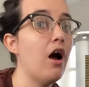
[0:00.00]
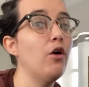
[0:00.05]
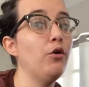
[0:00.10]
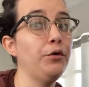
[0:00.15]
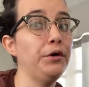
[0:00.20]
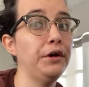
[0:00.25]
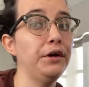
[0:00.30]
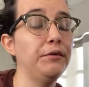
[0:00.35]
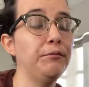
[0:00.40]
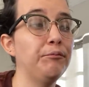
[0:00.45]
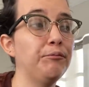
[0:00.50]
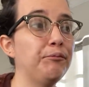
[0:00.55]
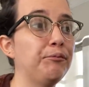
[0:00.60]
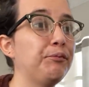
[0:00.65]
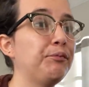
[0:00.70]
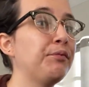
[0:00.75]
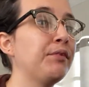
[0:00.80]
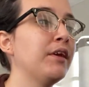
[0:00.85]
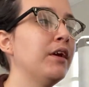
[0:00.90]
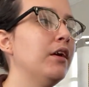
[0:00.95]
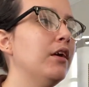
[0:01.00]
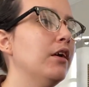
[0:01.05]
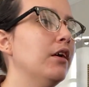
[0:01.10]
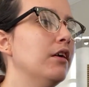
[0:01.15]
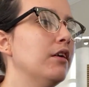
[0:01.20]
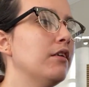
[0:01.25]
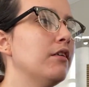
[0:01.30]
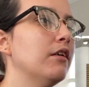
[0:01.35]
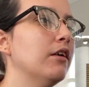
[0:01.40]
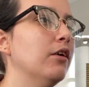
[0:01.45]
Okay,
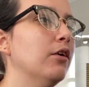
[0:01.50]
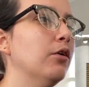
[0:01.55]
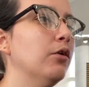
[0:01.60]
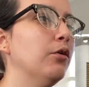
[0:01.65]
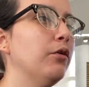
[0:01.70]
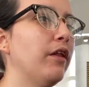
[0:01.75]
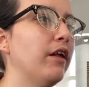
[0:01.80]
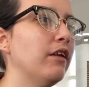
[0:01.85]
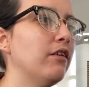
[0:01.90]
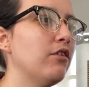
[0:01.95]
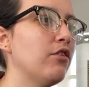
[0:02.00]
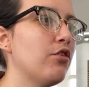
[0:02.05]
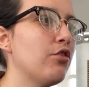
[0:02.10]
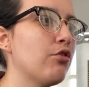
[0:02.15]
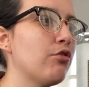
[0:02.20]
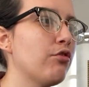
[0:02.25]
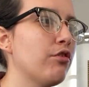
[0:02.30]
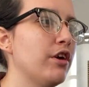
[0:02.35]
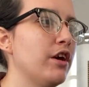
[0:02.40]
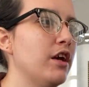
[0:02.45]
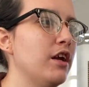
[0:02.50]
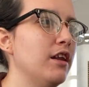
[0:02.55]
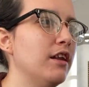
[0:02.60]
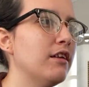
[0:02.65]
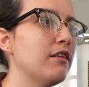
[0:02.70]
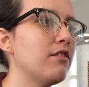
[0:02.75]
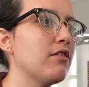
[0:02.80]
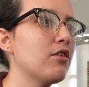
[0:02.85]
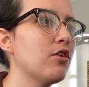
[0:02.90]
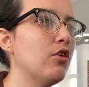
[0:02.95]
so that's three.
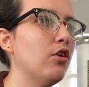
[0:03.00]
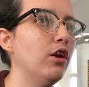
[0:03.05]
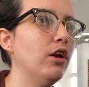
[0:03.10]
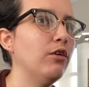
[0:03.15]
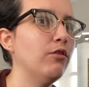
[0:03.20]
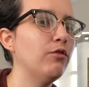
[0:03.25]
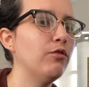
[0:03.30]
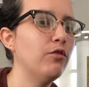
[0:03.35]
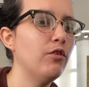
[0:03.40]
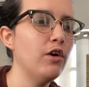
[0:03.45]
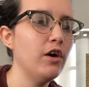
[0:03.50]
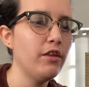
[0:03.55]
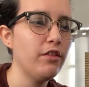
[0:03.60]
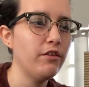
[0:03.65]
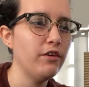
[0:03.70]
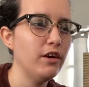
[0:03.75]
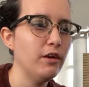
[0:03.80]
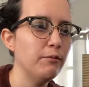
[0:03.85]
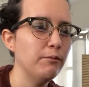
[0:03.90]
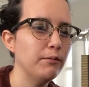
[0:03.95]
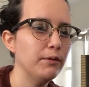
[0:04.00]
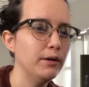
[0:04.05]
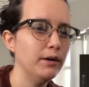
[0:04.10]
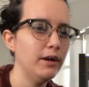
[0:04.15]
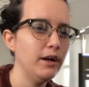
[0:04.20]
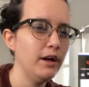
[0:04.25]
Let's call it fourth number.